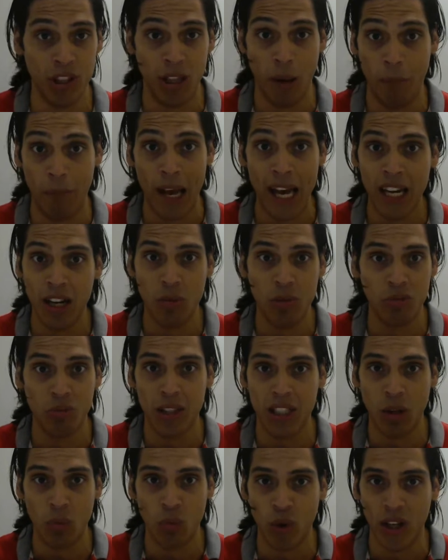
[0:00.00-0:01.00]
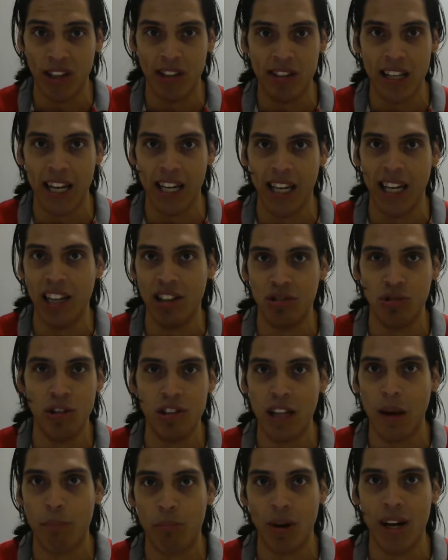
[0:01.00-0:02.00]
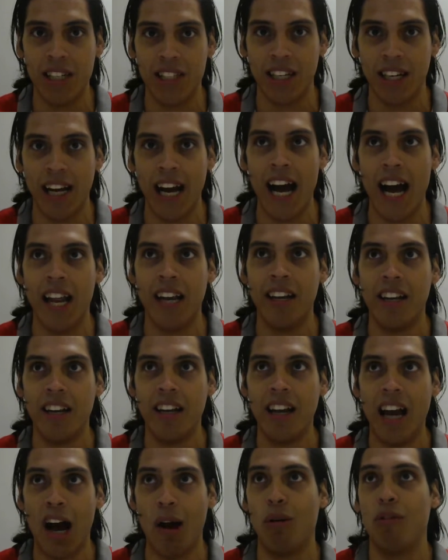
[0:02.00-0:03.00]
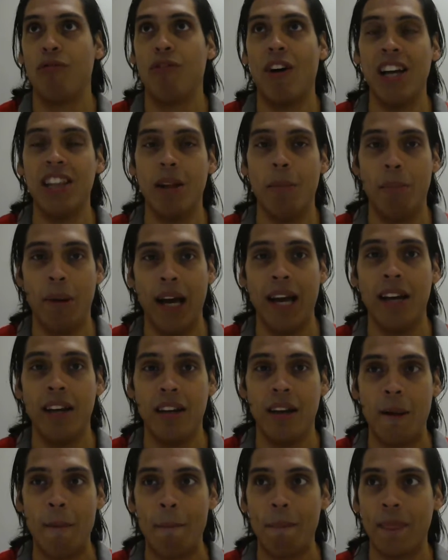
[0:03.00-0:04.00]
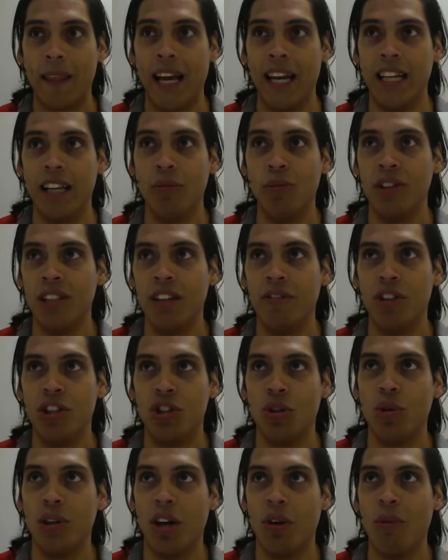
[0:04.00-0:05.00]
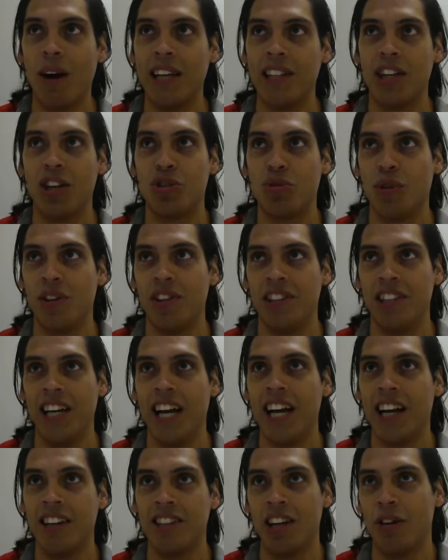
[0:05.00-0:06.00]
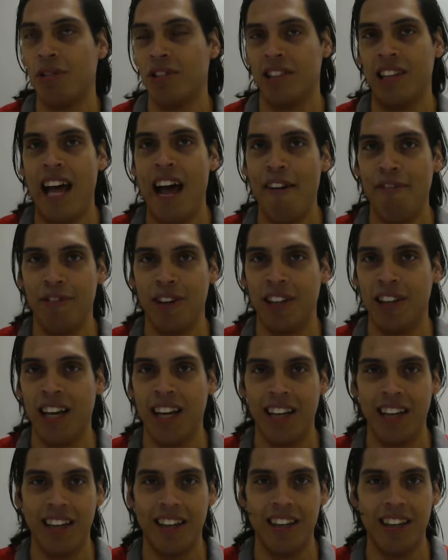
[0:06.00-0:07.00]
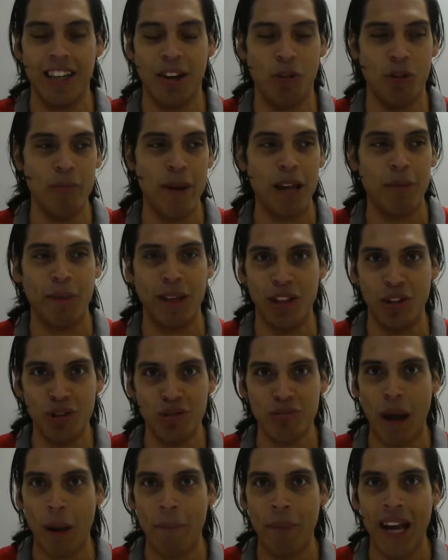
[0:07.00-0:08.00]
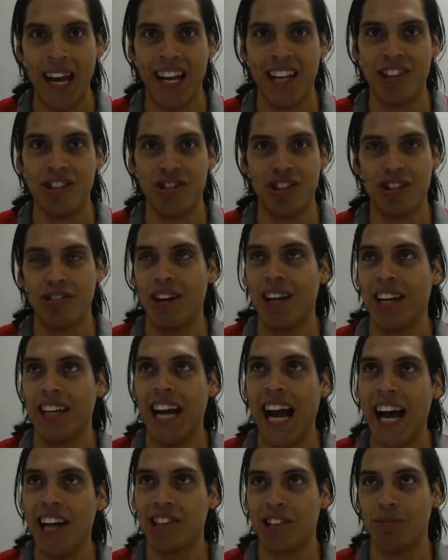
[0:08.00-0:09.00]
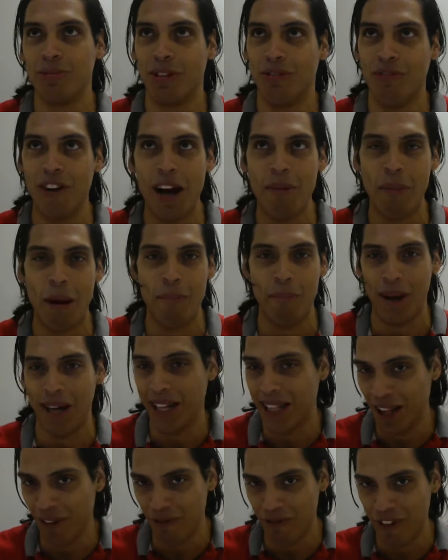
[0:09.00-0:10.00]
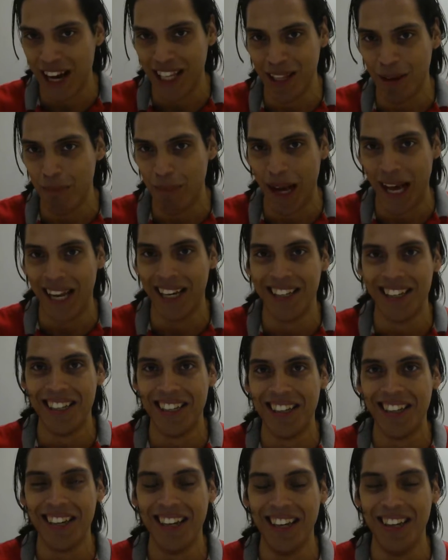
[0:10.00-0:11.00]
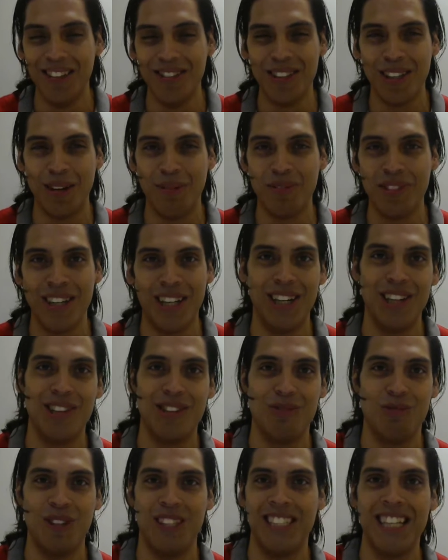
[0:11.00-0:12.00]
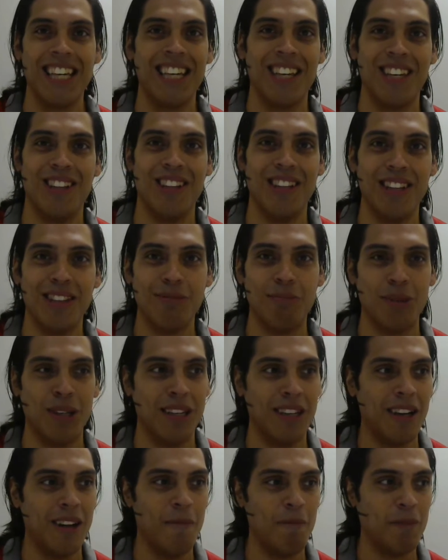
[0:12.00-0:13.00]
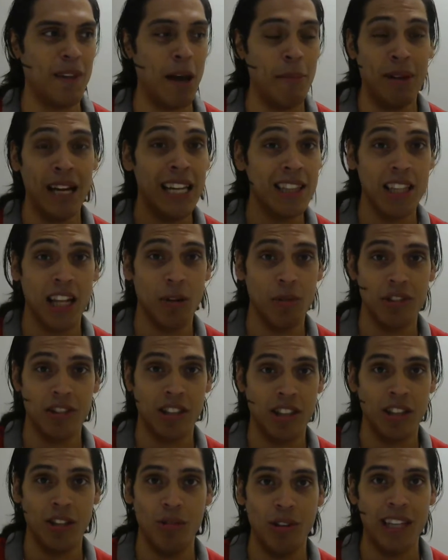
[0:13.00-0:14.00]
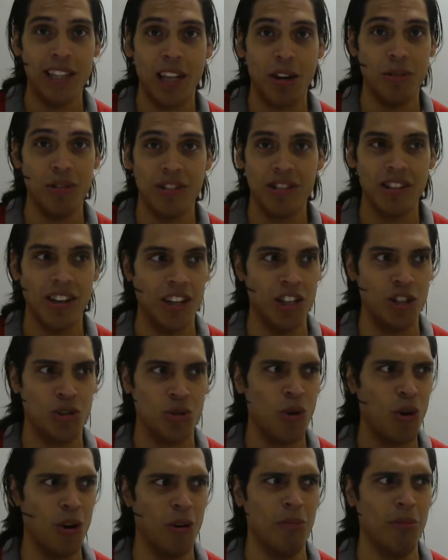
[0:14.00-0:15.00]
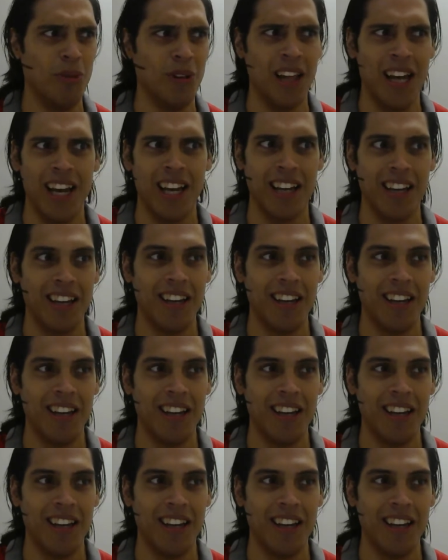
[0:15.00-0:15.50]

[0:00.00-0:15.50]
pen, it was within 1 second. As soon as I prayed to God, I would find the pen. And He was even doing it right there towards the end because I was laughing. Like He would make me lose my pen just so I could ask Him to find my pen and then find the pen. You see what I'm saying? It's ridiculous, but I mean, I thought it was cute. I thought it was adorable. Like,